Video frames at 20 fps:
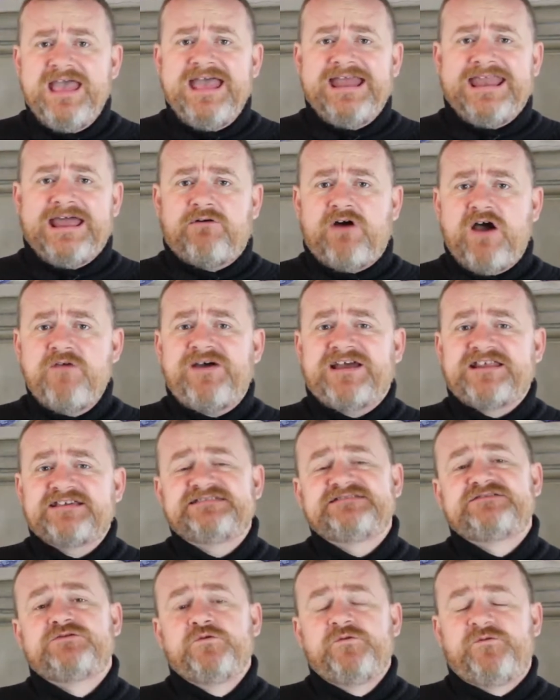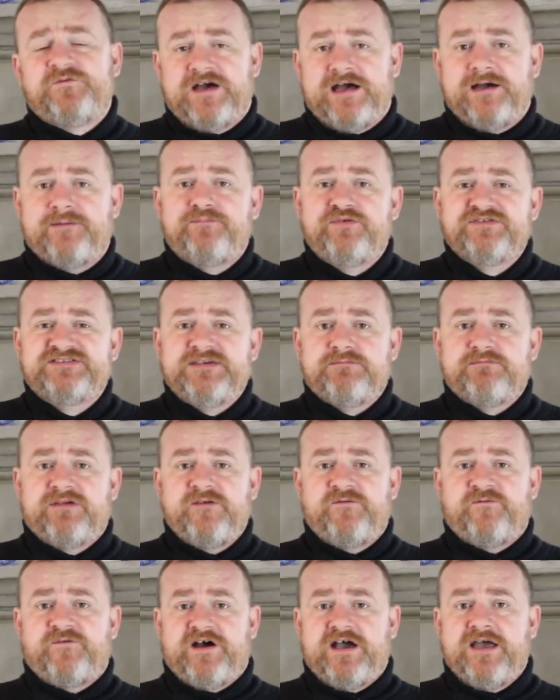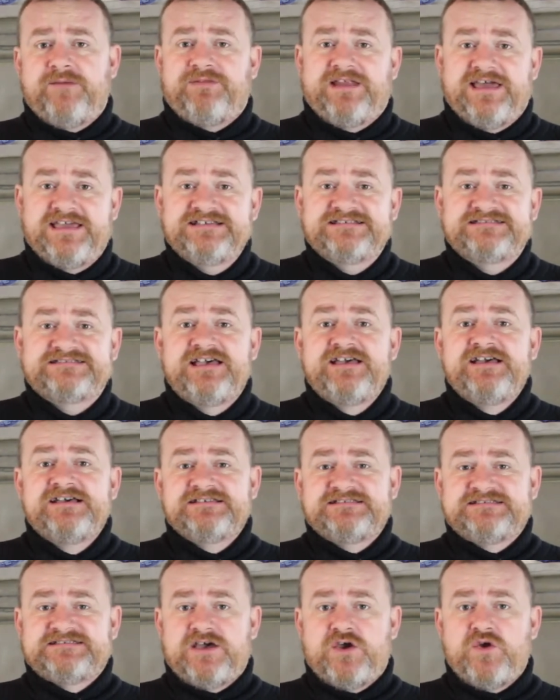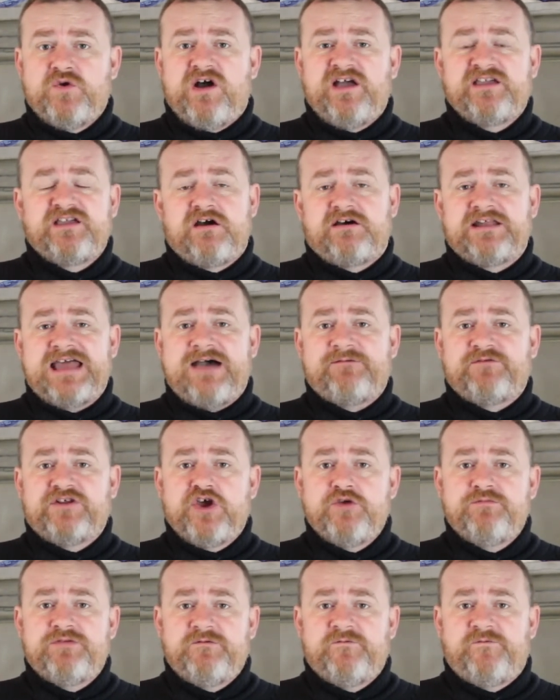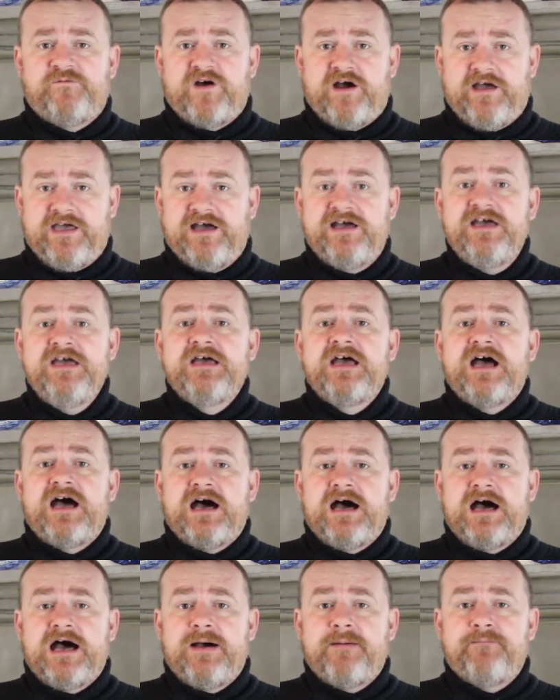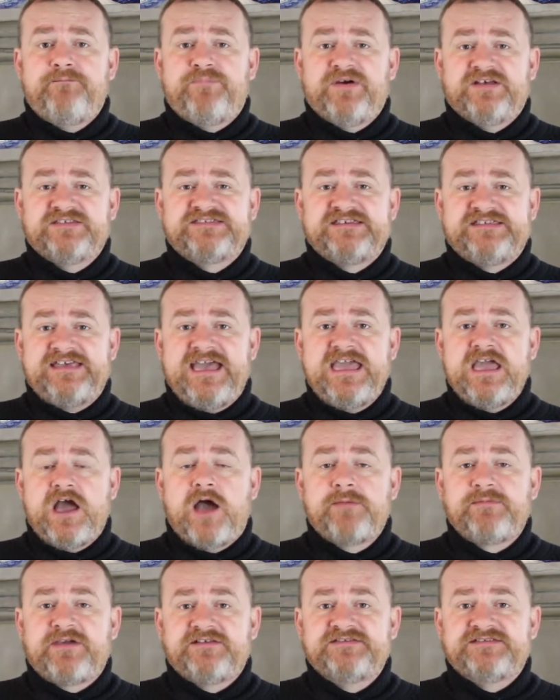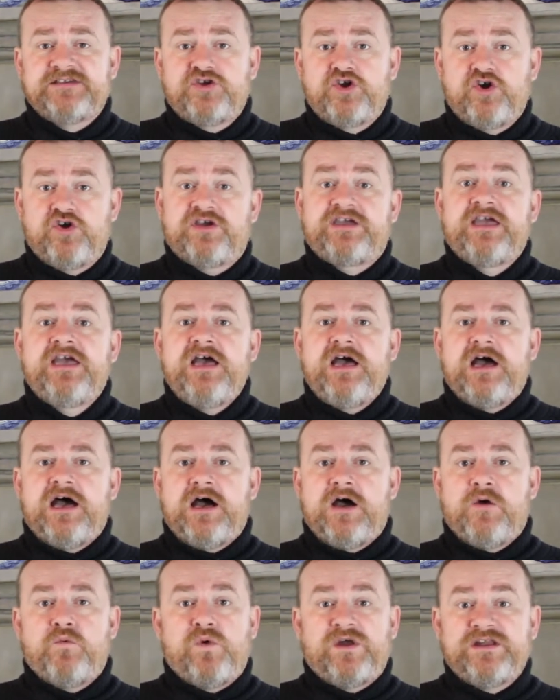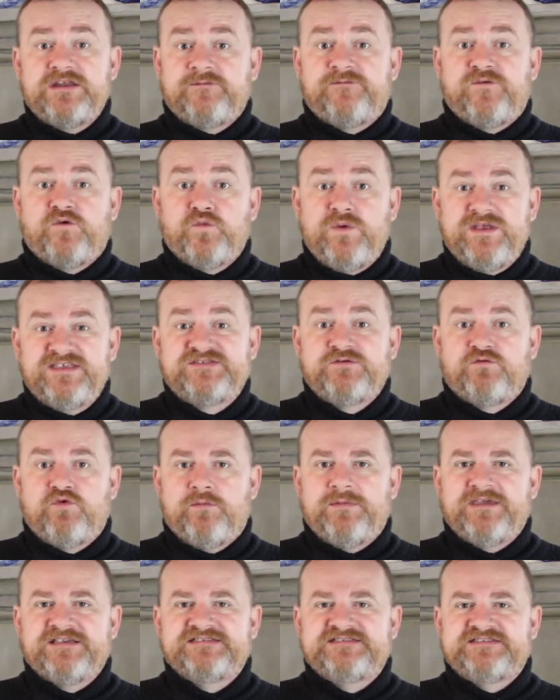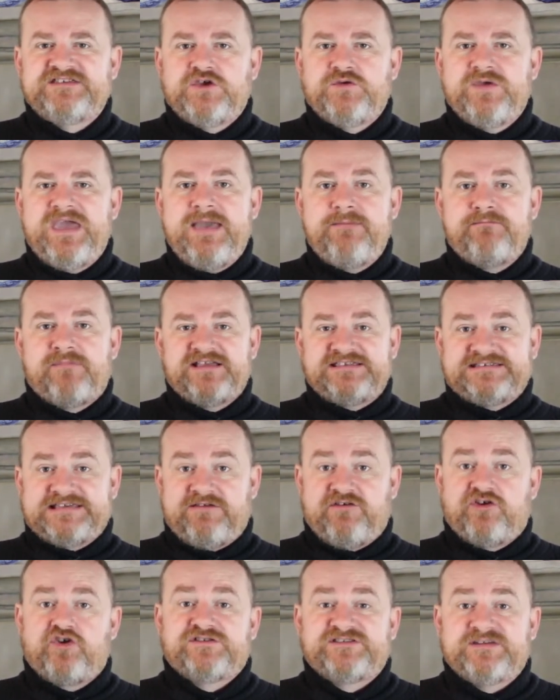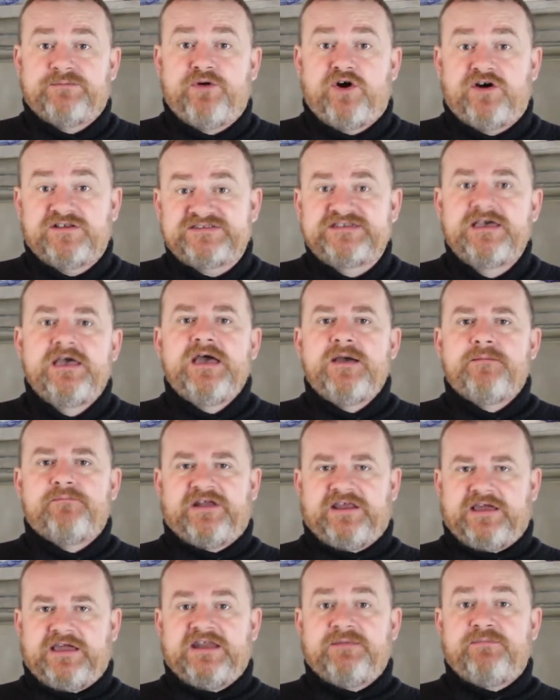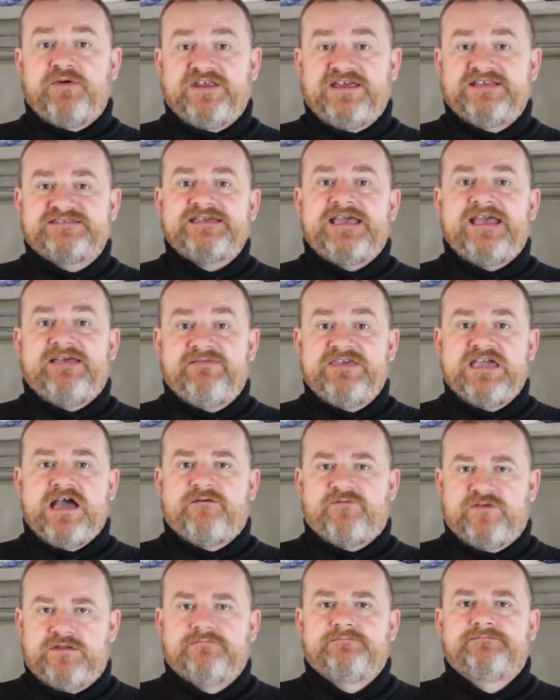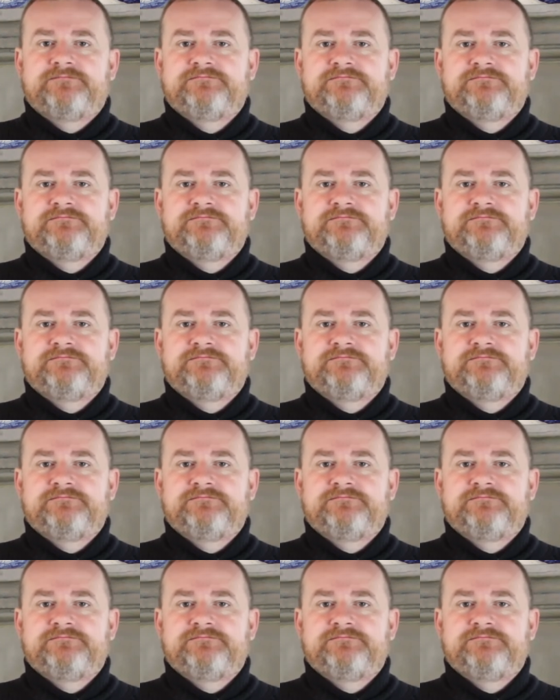Now, I've had a stufa put in my fireplace, so I can't have an open fire, but today I'm going to cook a wonderful winter warming stew in my terracotta pot, but I'm going to put it in the oven.